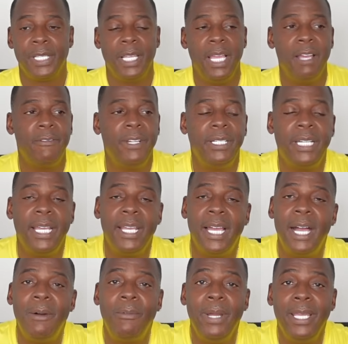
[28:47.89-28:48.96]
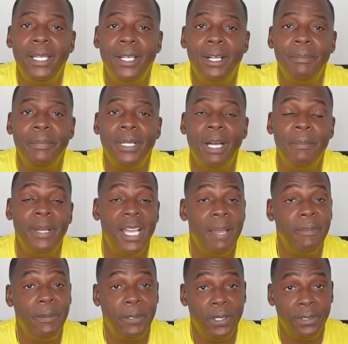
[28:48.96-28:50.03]
Every day I wake up, I'm a
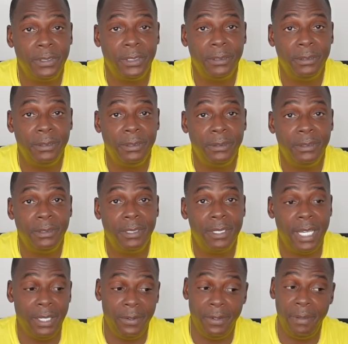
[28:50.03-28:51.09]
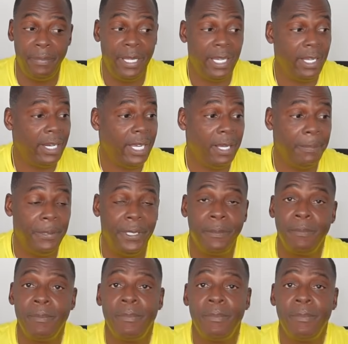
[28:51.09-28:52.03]
happy person. I go to bed happy.